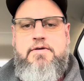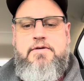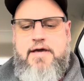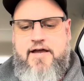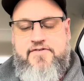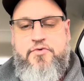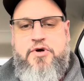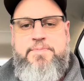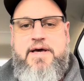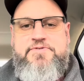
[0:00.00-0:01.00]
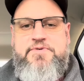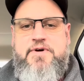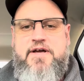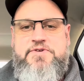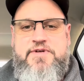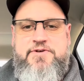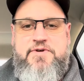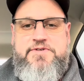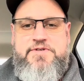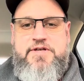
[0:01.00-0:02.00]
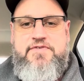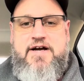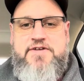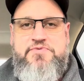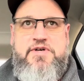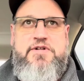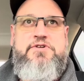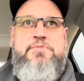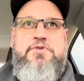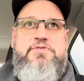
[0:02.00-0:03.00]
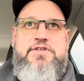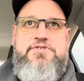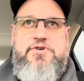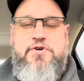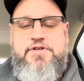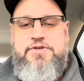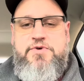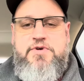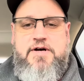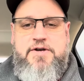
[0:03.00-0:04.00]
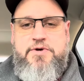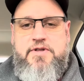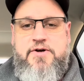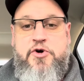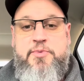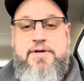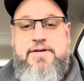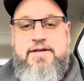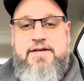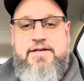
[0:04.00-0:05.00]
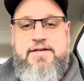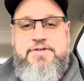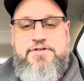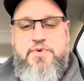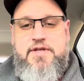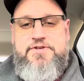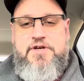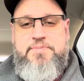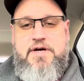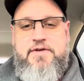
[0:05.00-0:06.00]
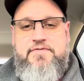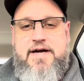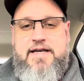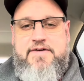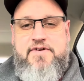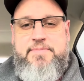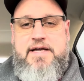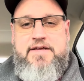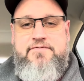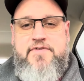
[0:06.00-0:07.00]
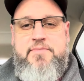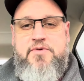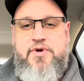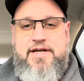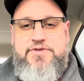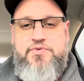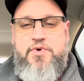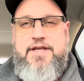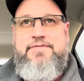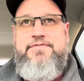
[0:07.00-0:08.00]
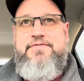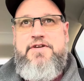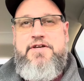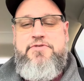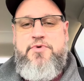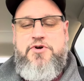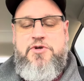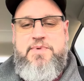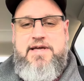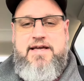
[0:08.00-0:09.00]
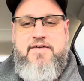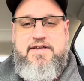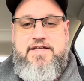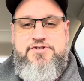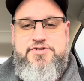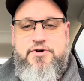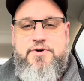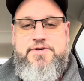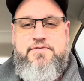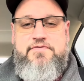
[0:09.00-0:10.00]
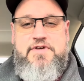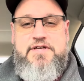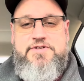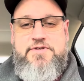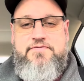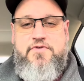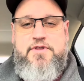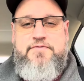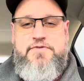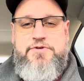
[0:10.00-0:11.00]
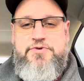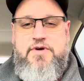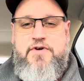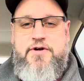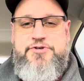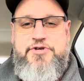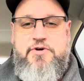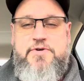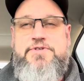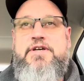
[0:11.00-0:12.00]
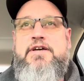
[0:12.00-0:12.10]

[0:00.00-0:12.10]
Hey everyone, Pastor Roger Hendrickson of God's Will Community Church in Yukon, Oklahoma. Just want to jump on and invite everybody. February 25th, we're going to be having a church vision for the future of our church.